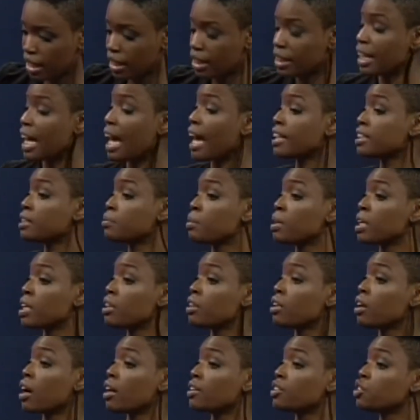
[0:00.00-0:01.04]
last-minute
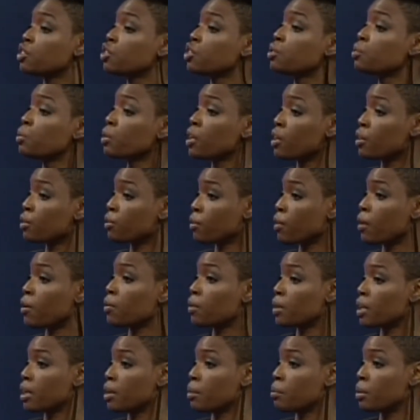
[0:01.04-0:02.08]
thoughts you just want to throw
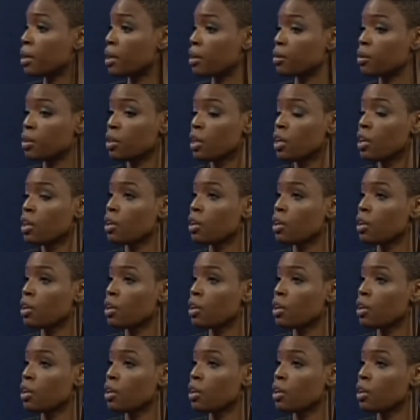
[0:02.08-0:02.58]
out there about,